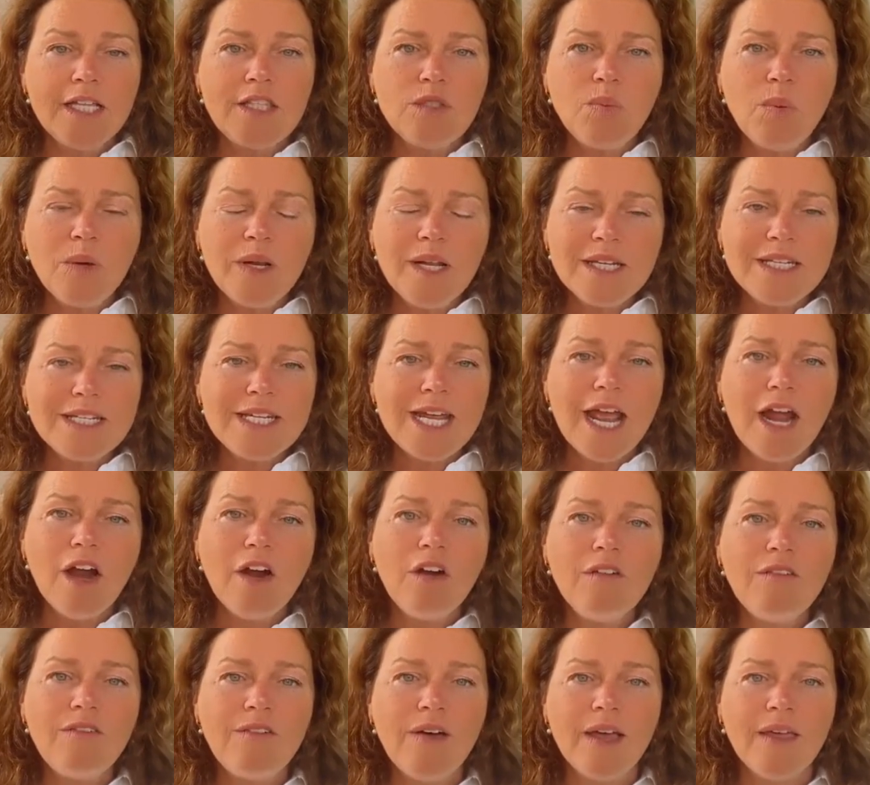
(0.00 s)
what a
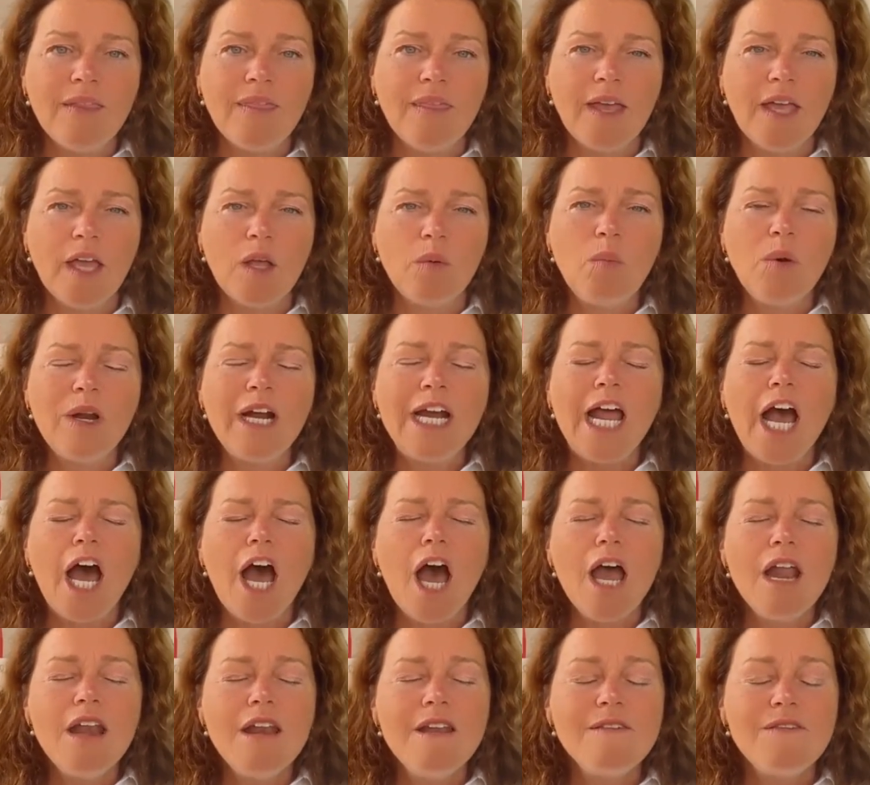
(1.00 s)
terrifying thing, and what an
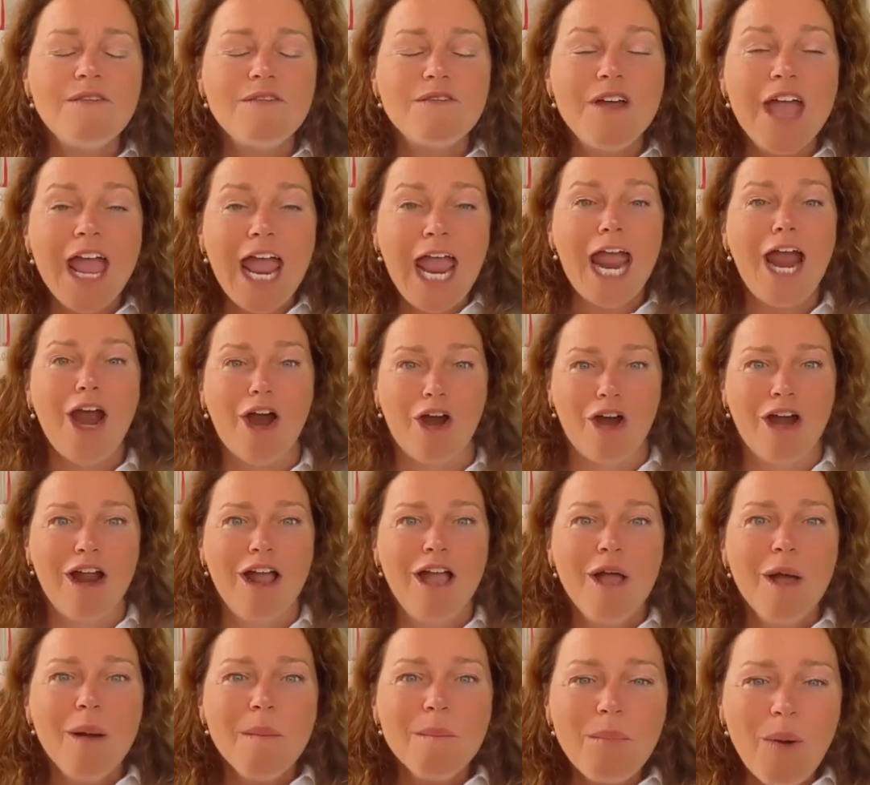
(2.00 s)
unfair
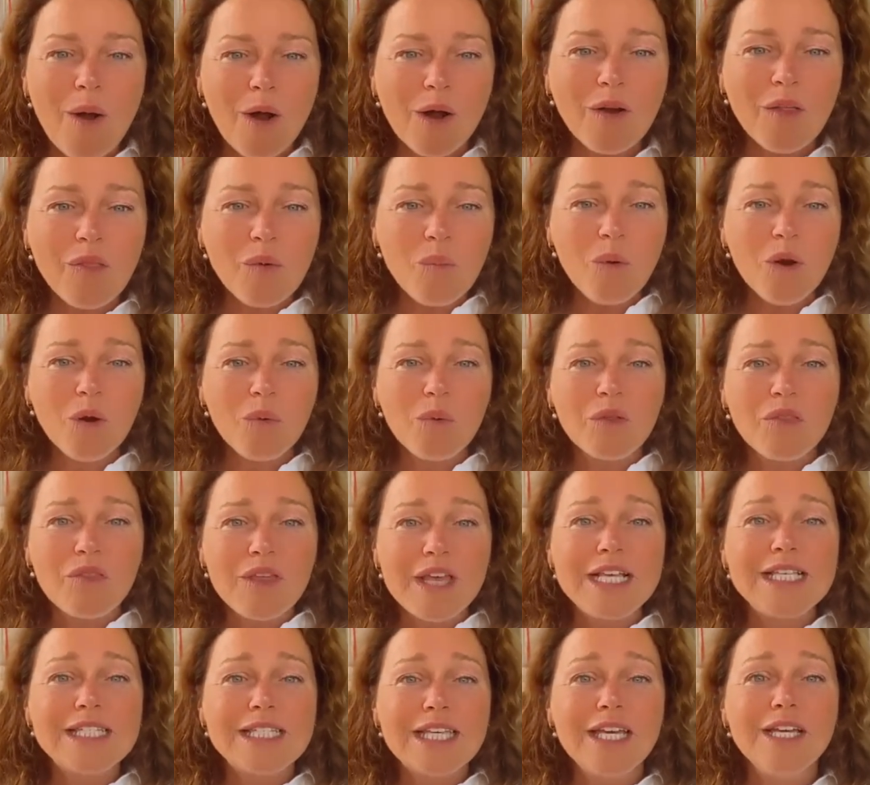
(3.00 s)
part of the world. Well,
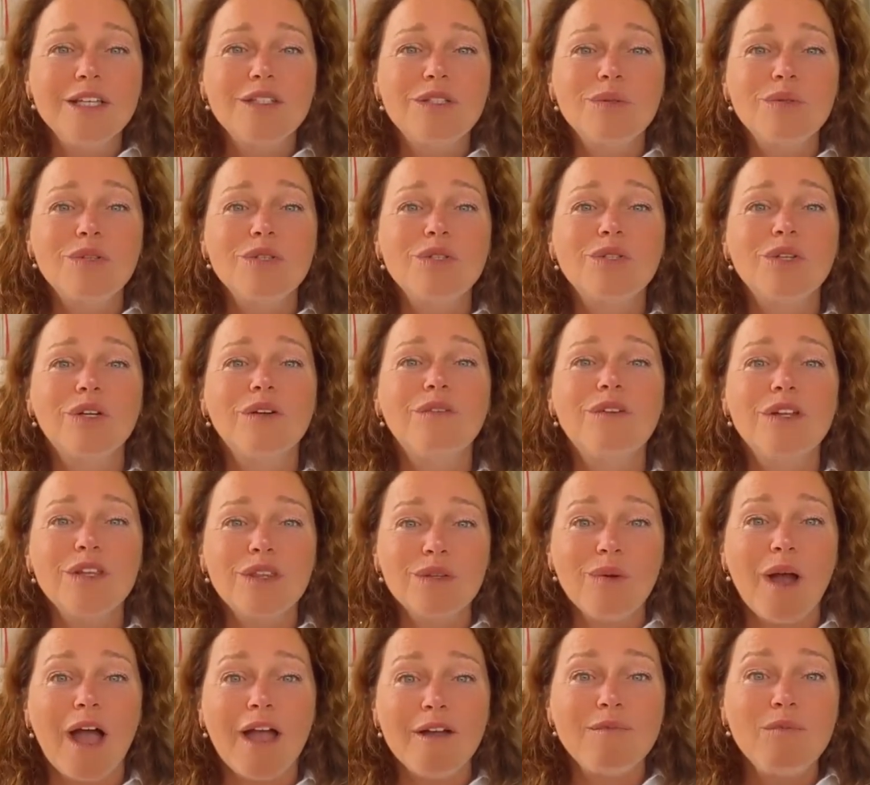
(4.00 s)
these kids who deserve to
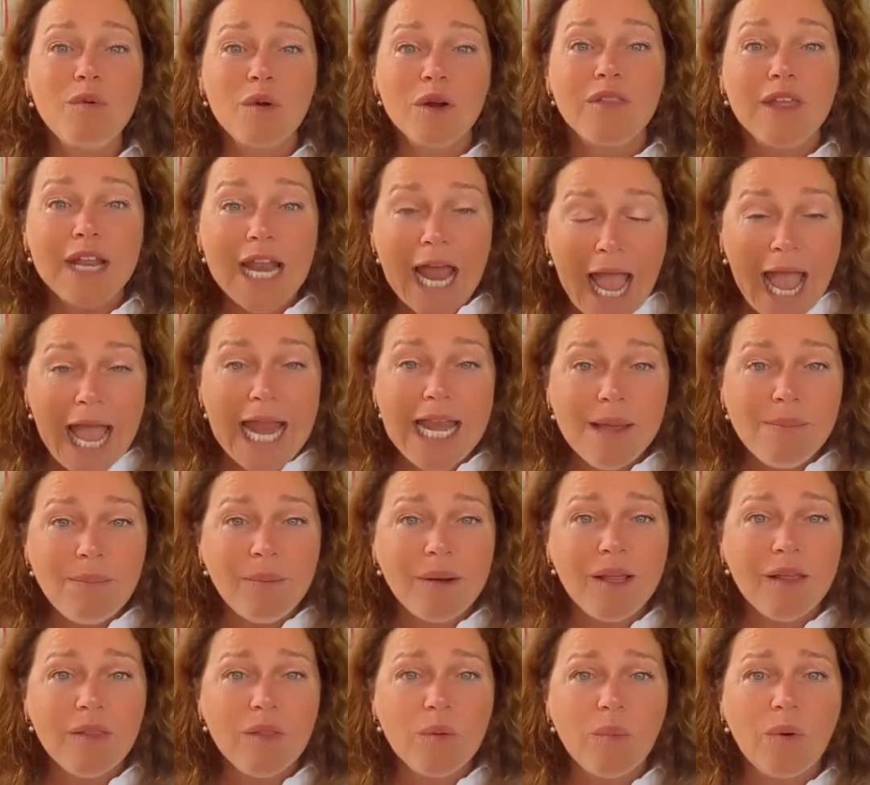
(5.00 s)
thrive more than
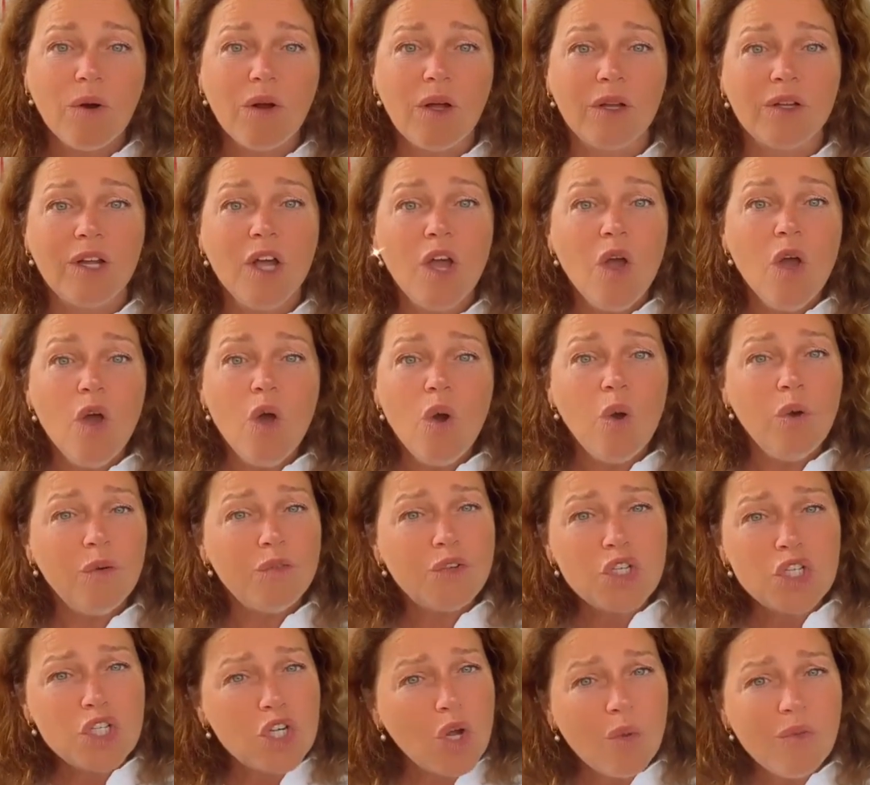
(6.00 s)
anybody in the world,
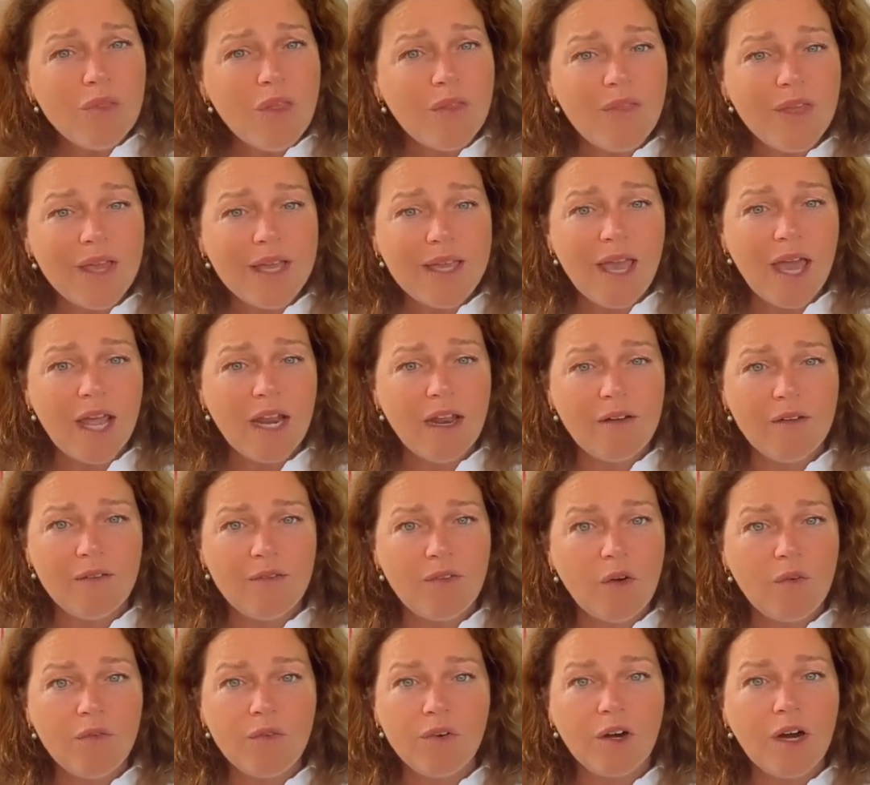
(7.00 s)
who've shown that they can and
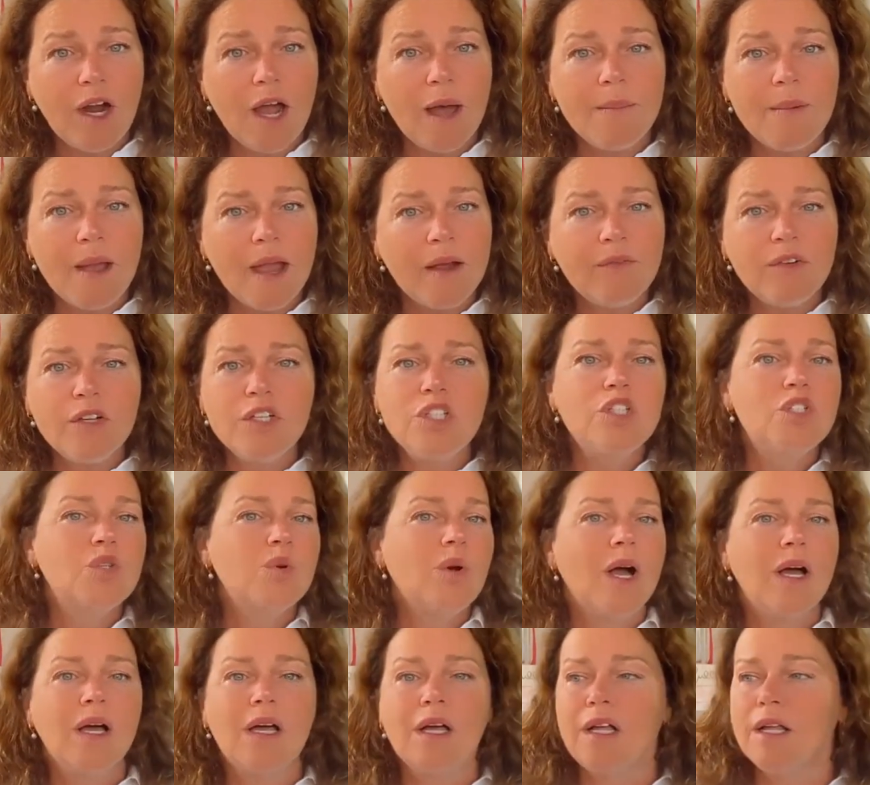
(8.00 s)
have overcome every
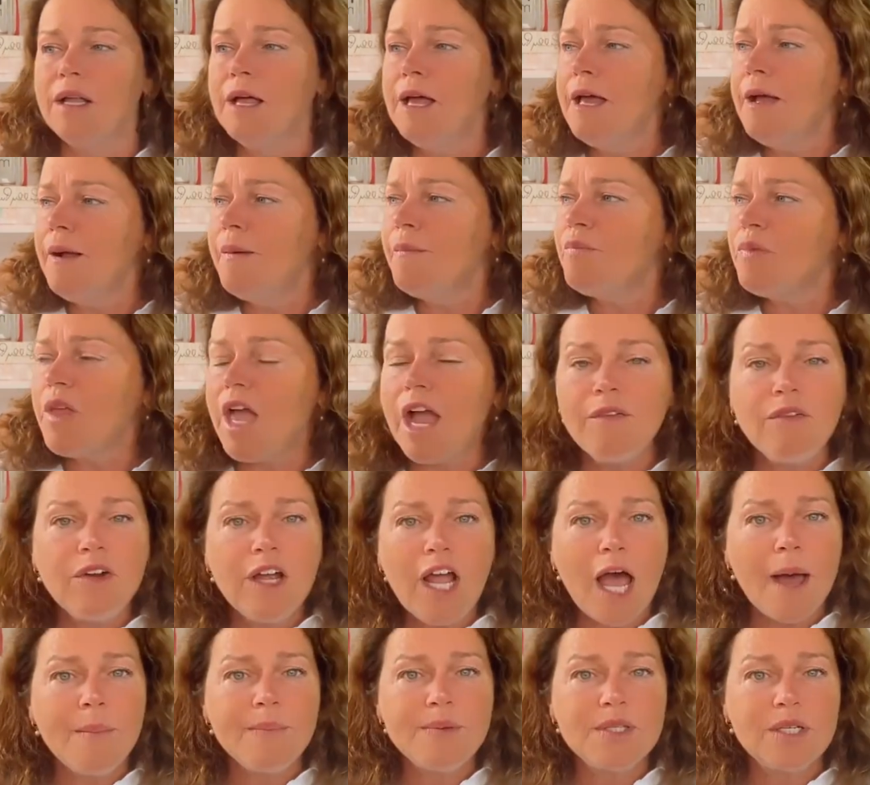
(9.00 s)
struggle,
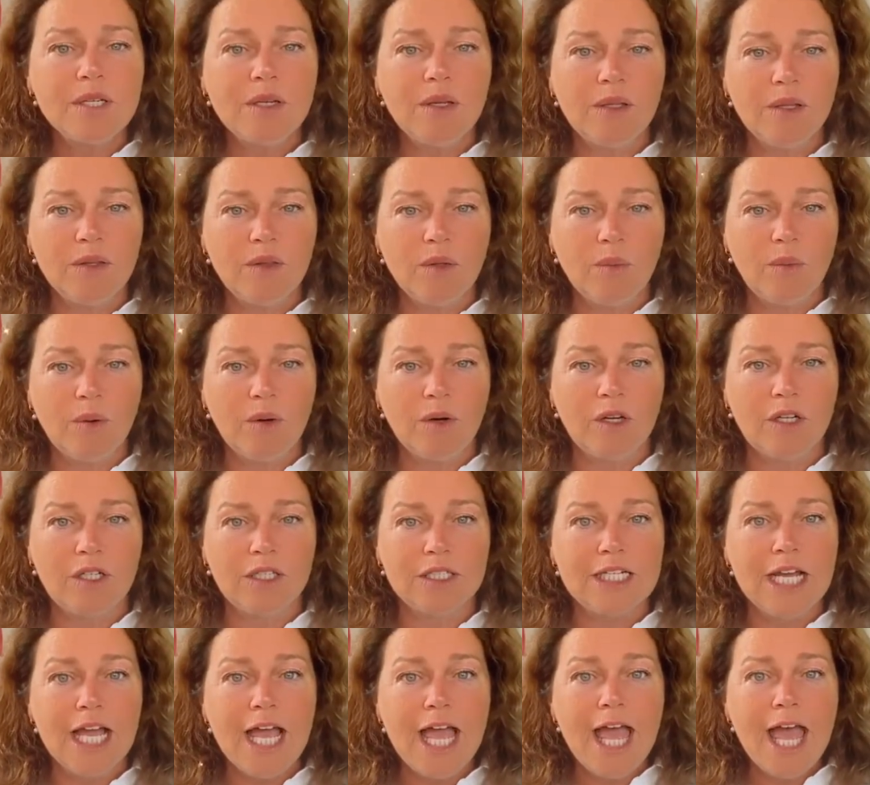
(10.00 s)
every obstacle in the
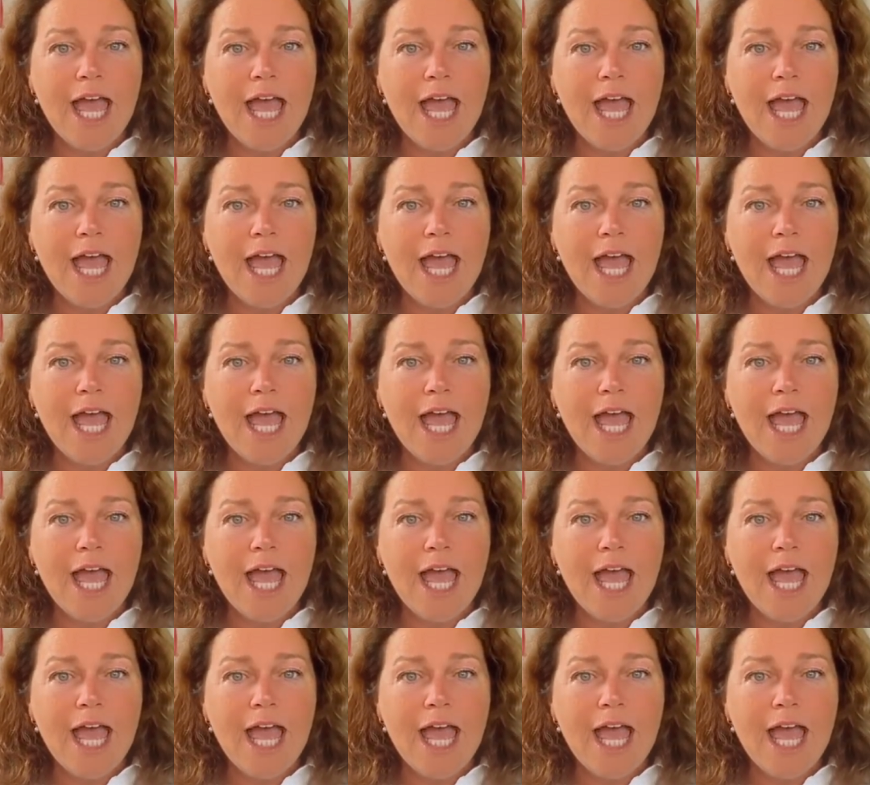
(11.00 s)
world.